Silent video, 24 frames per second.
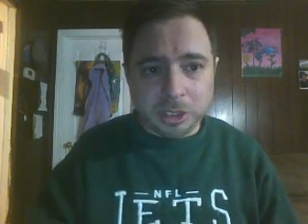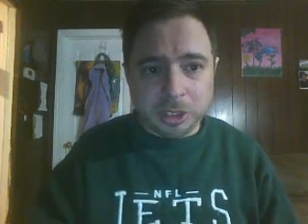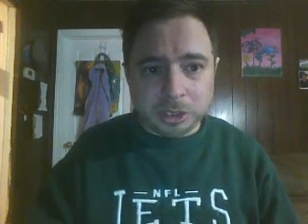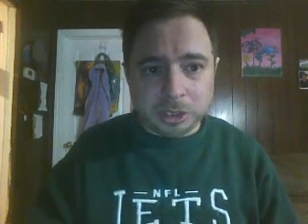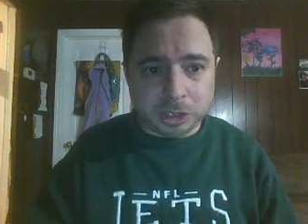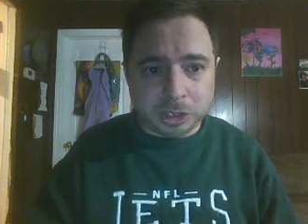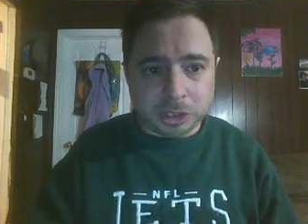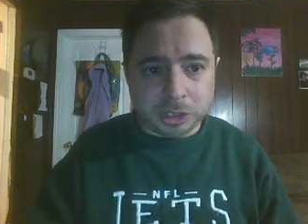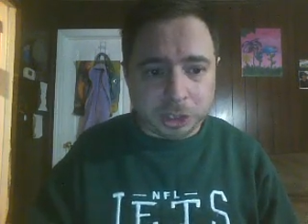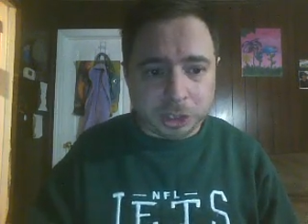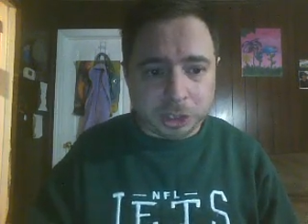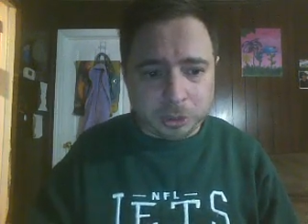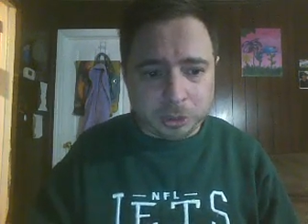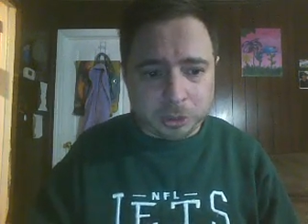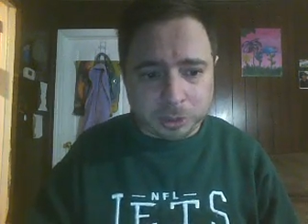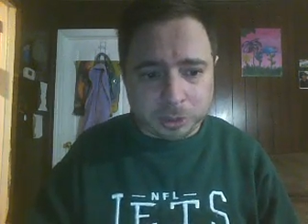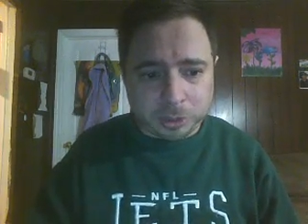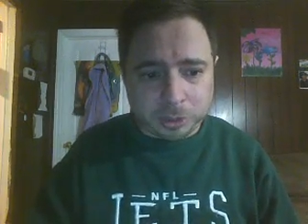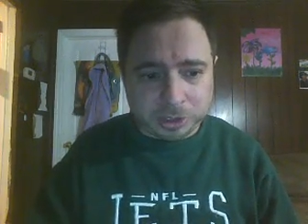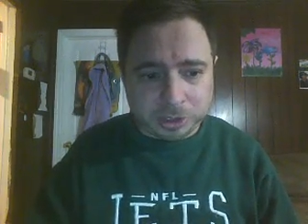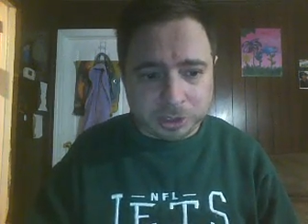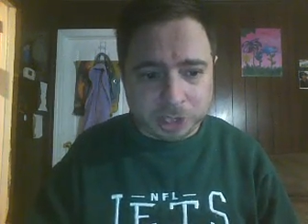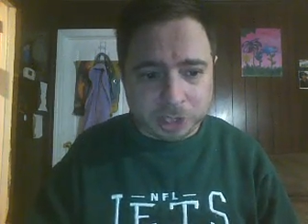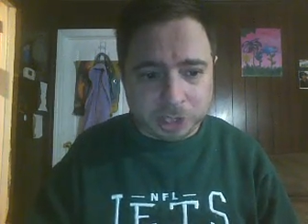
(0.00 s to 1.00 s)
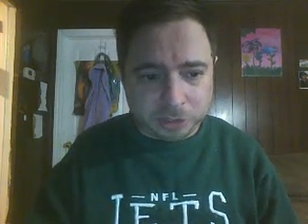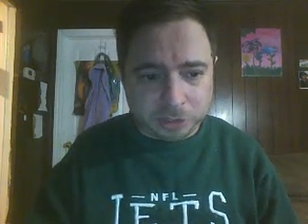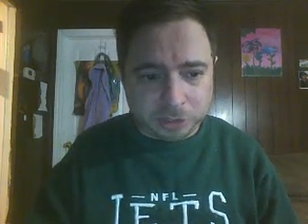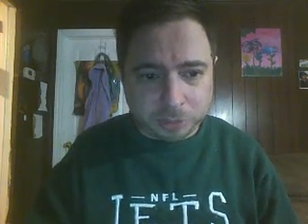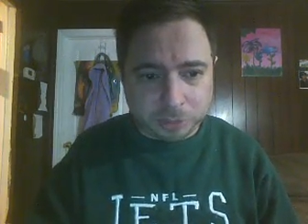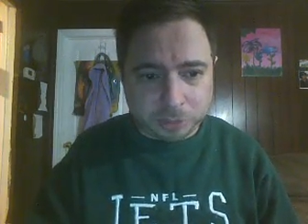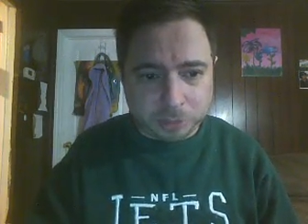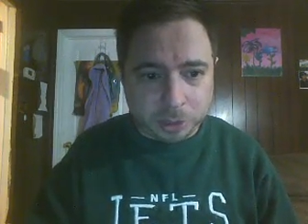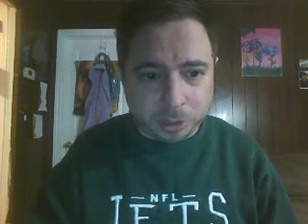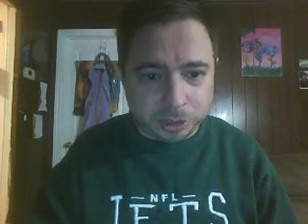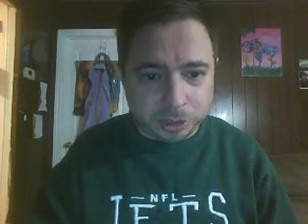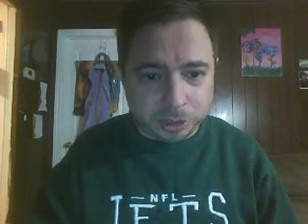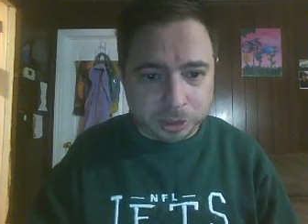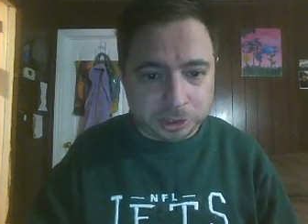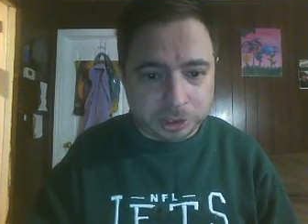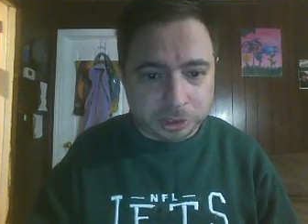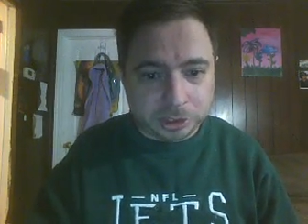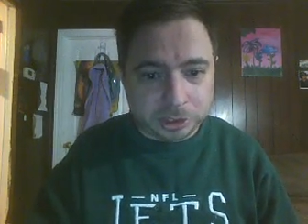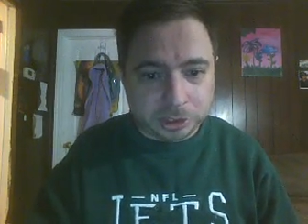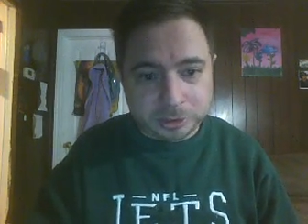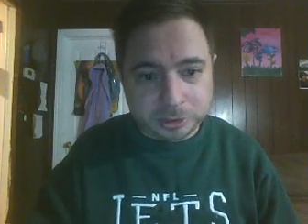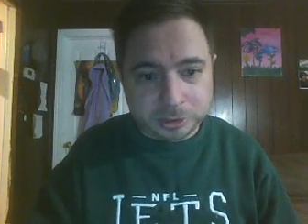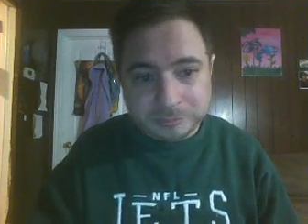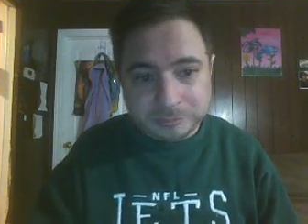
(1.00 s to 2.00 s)
the show itself
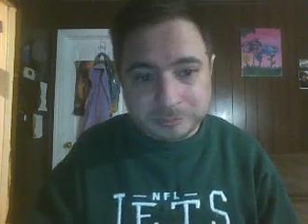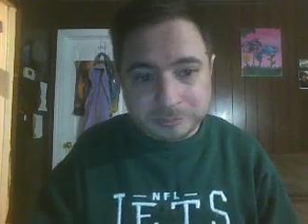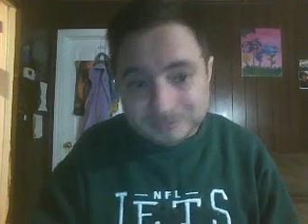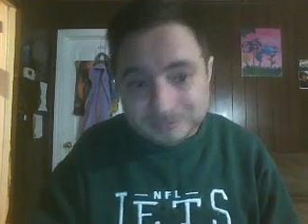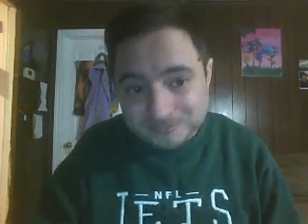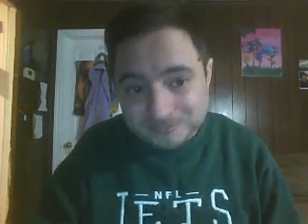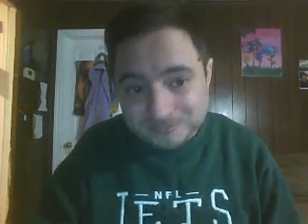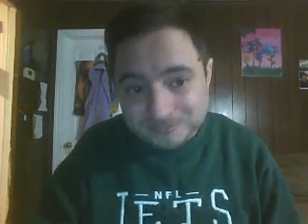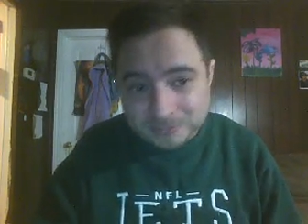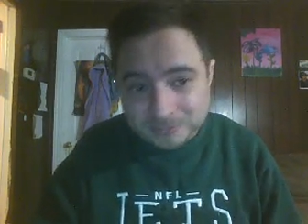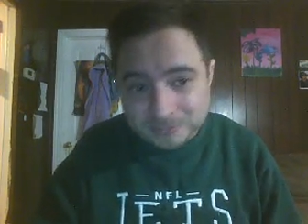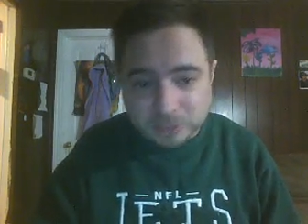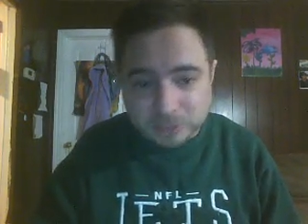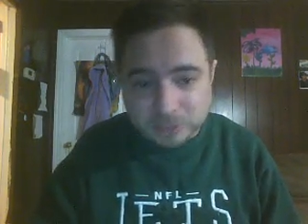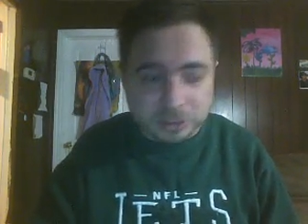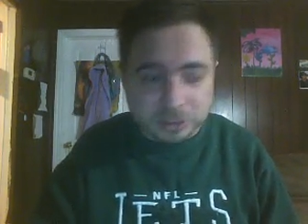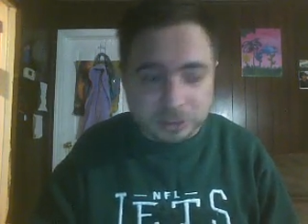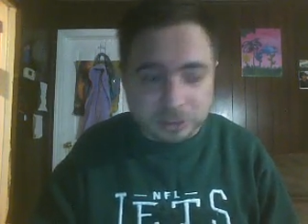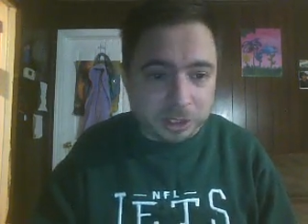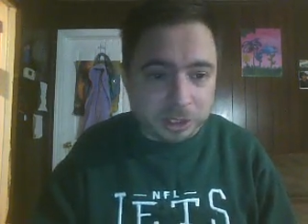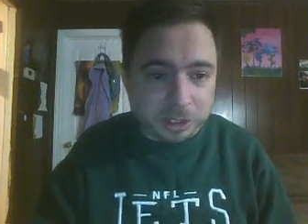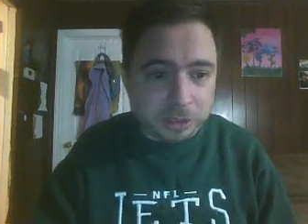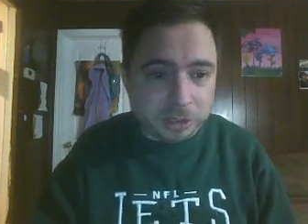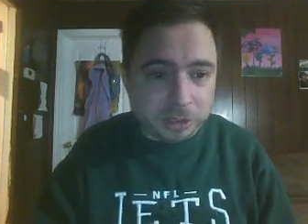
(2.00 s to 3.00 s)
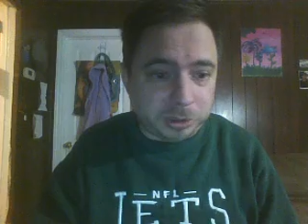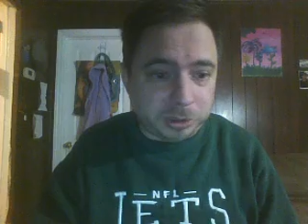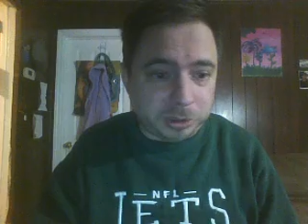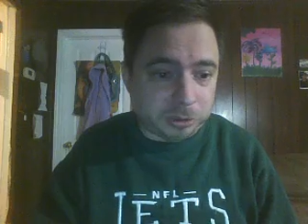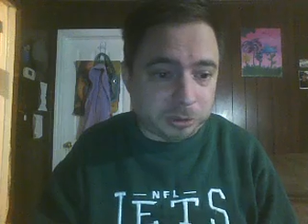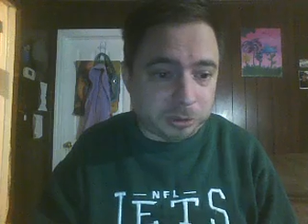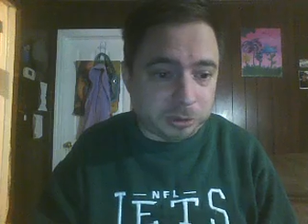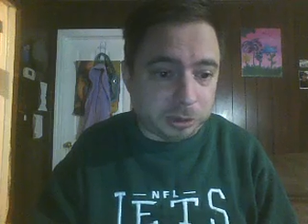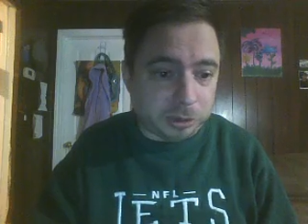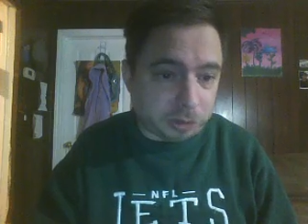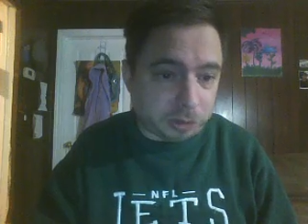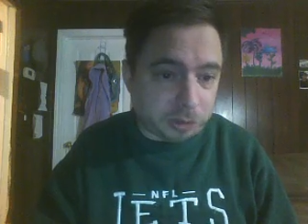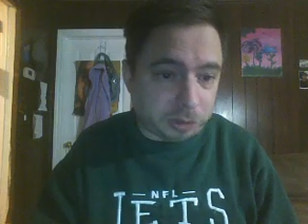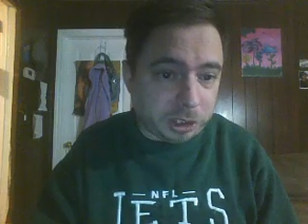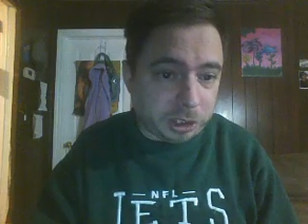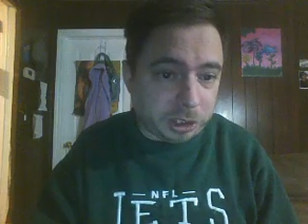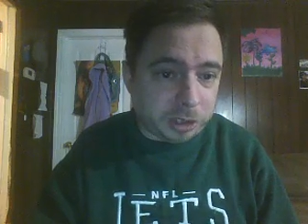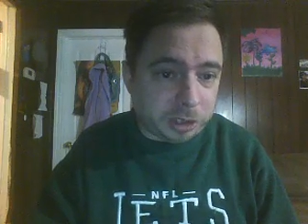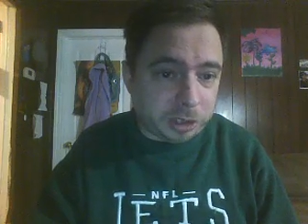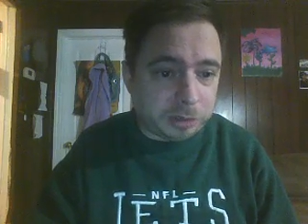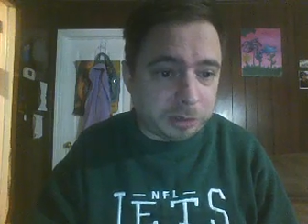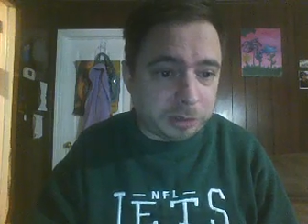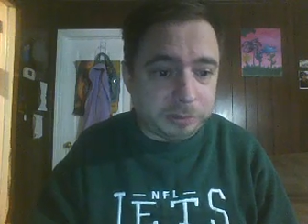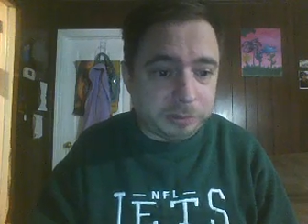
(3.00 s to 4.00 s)
was alright. It wasn't
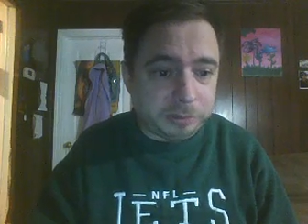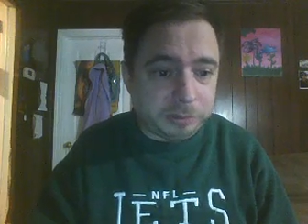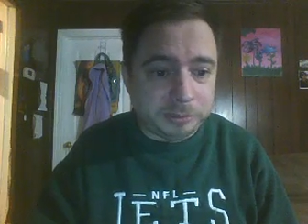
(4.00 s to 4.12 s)
great